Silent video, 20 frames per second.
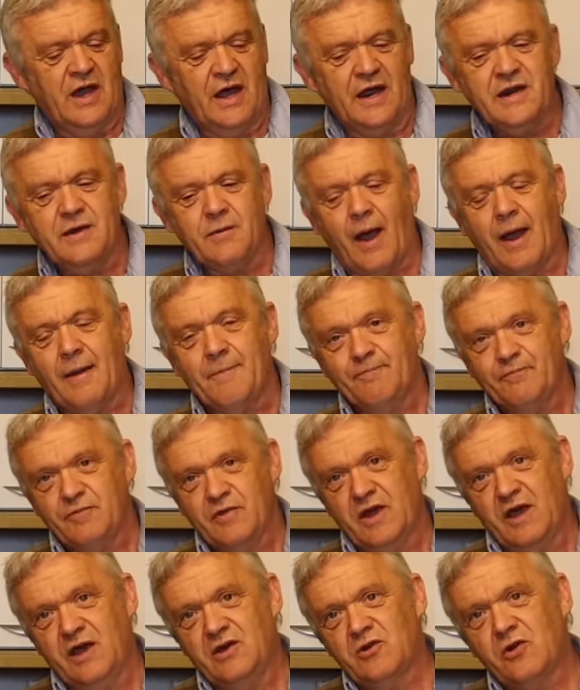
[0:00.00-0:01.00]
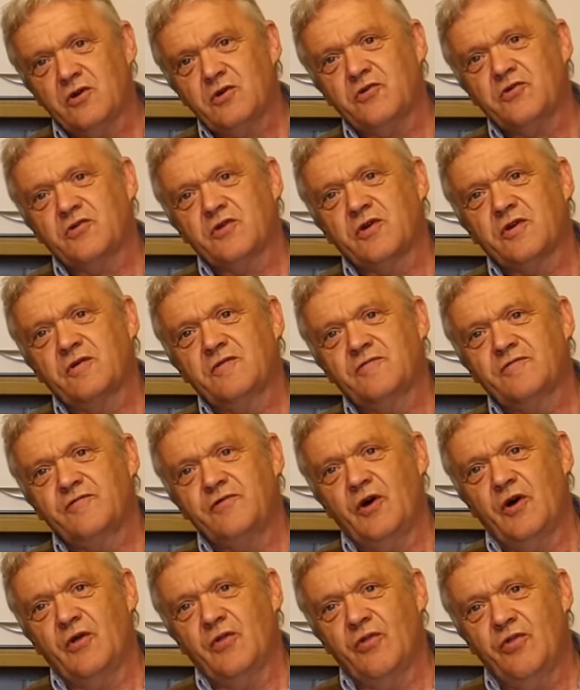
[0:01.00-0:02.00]
Anyway, in order to
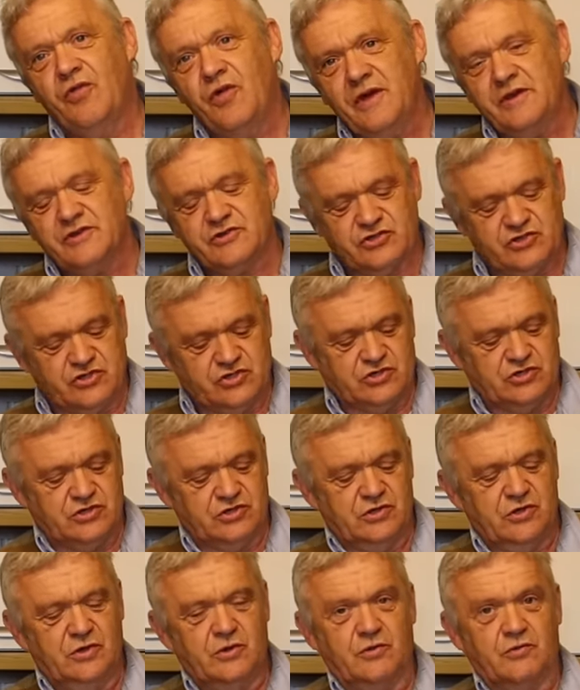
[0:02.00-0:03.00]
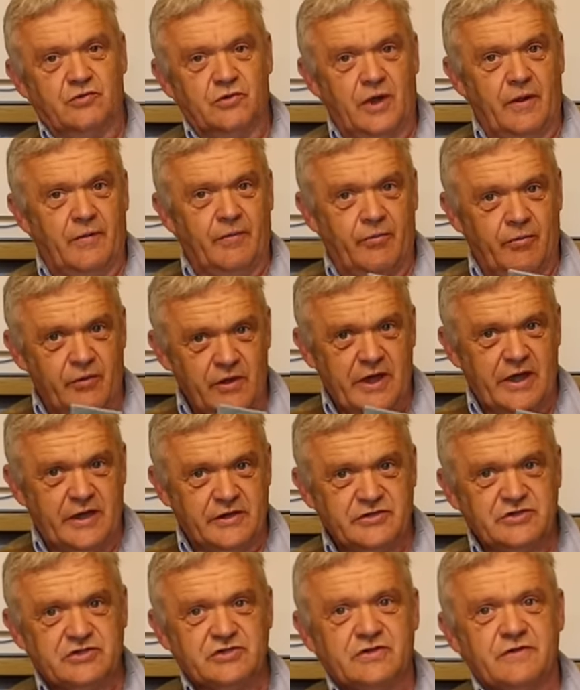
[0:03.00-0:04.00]
convert this to run
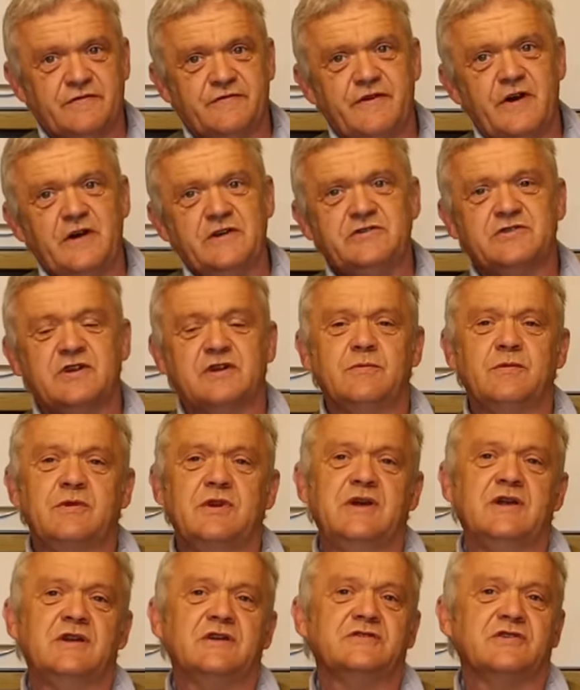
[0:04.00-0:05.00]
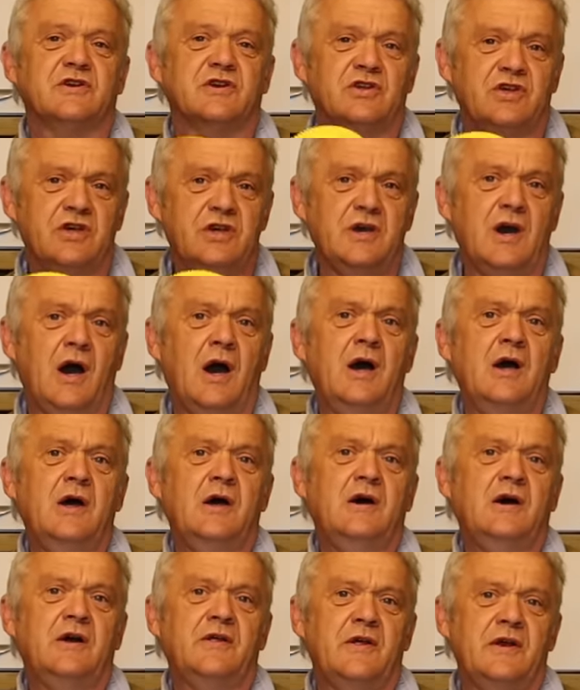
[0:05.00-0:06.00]
this, the first thing we need is a gear,
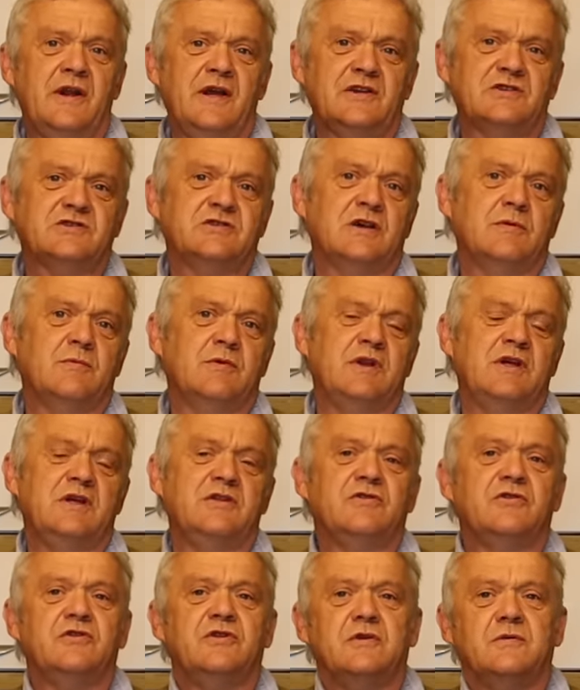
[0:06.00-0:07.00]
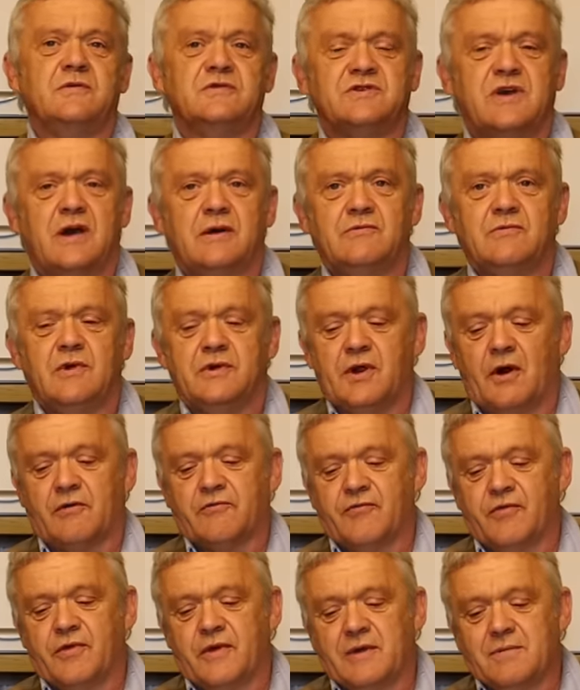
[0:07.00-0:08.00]
and the next thing we need to do is get rid
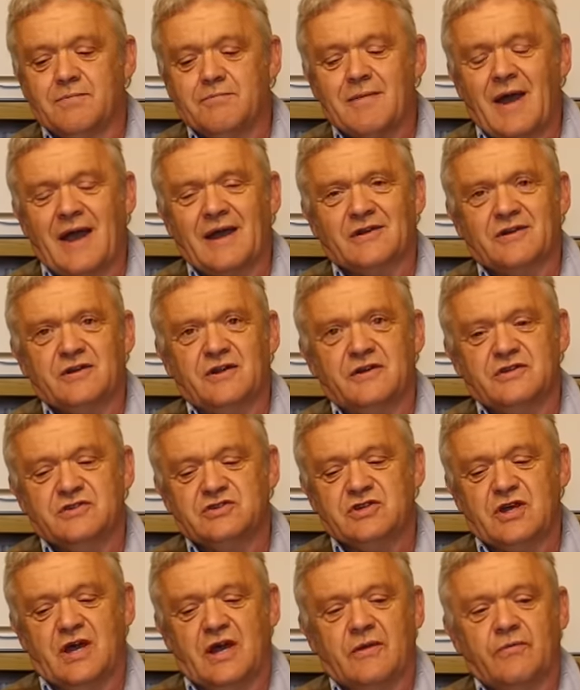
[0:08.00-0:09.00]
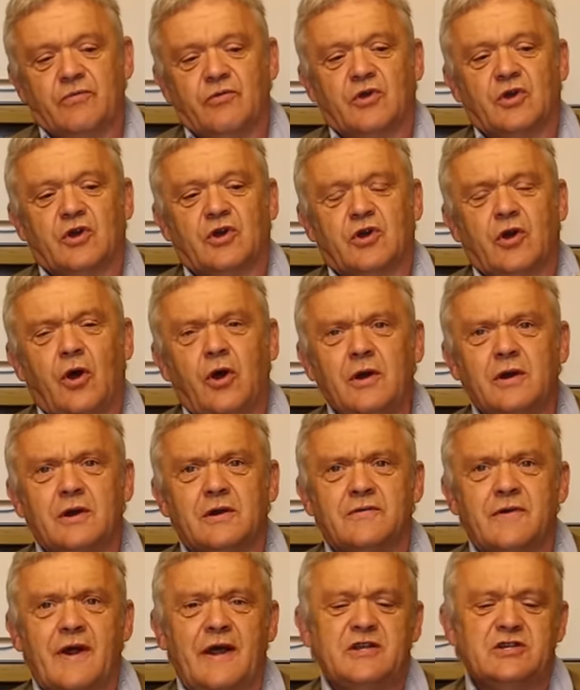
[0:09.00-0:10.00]
of the magnets and the
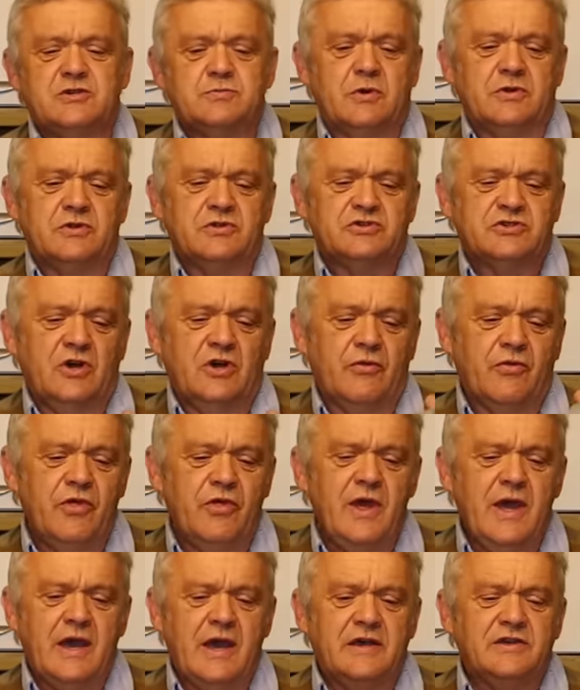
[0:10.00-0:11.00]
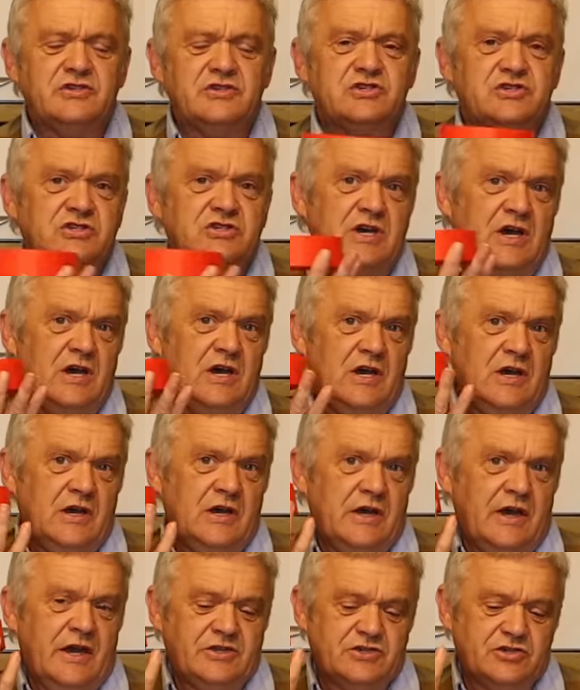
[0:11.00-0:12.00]
coil arrangement. So this,
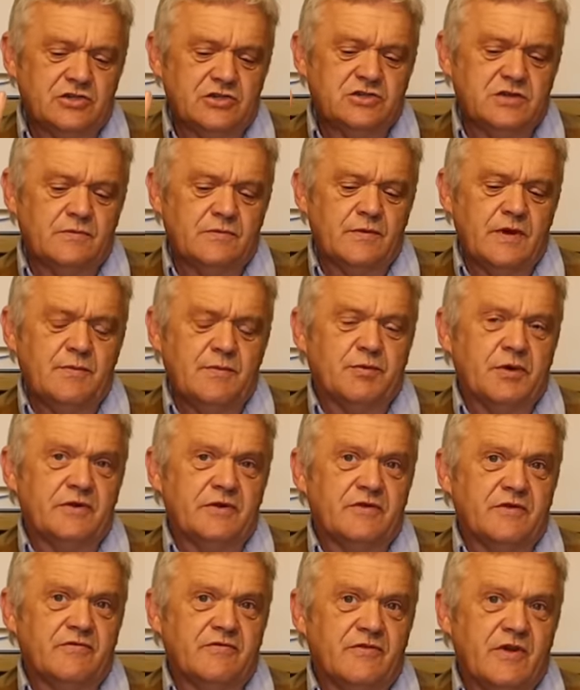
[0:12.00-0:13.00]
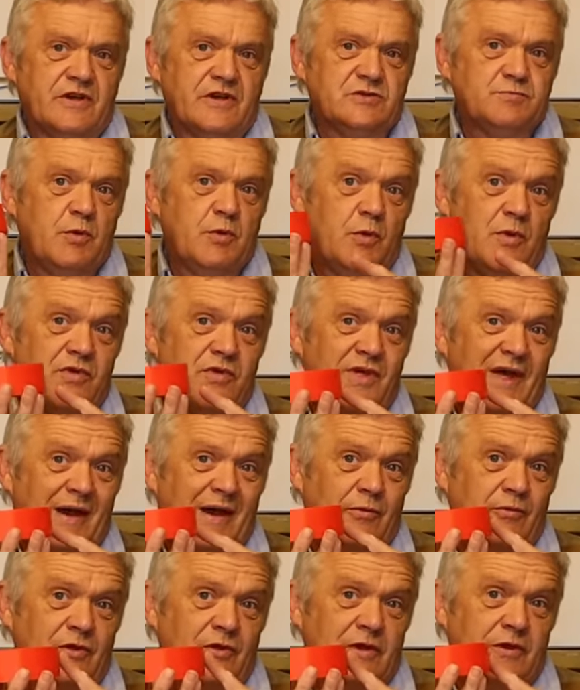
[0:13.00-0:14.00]
it's just a reprint of this, but
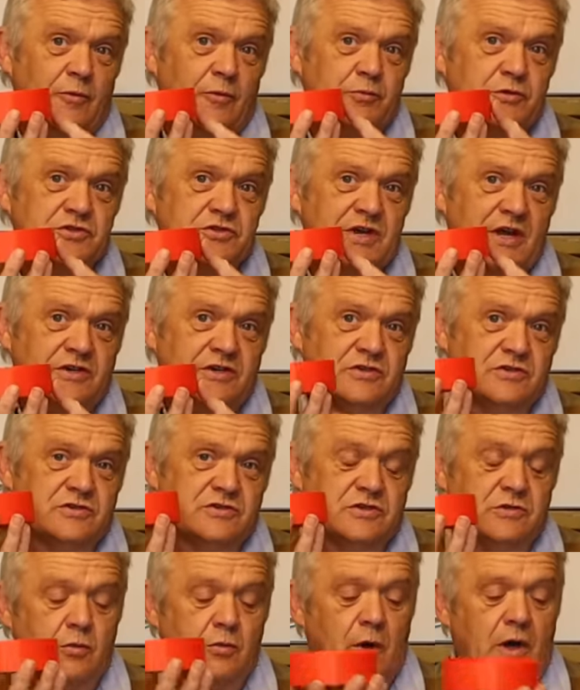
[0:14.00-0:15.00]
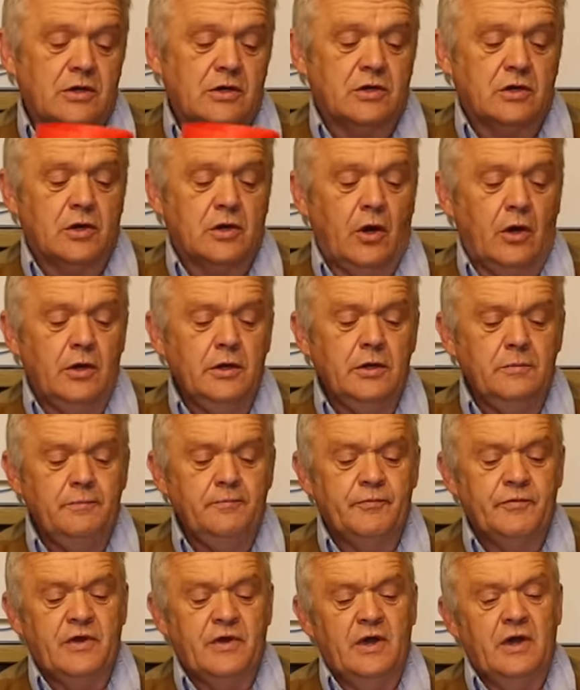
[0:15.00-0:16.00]
without the little projections to wind a coil.